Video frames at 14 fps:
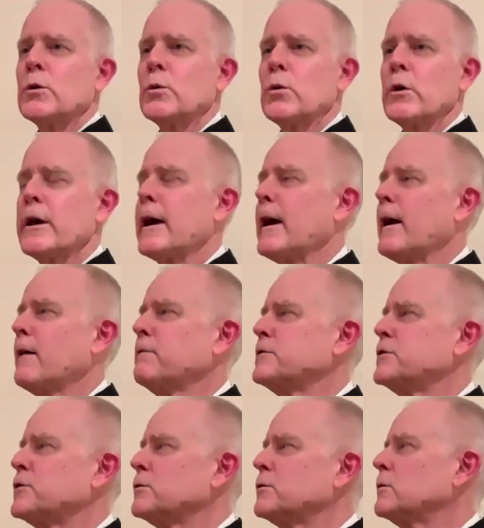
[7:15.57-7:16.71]
we have
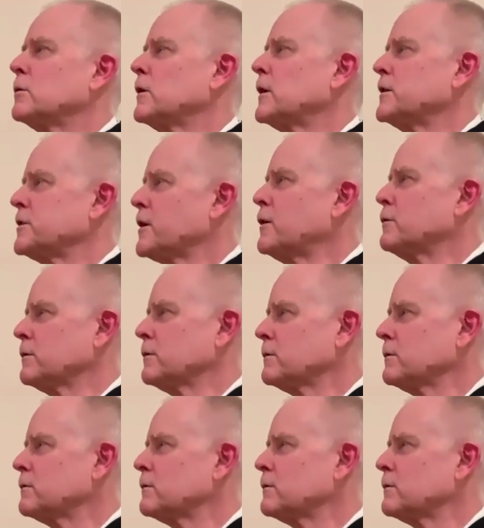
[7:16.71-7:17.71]
to atone.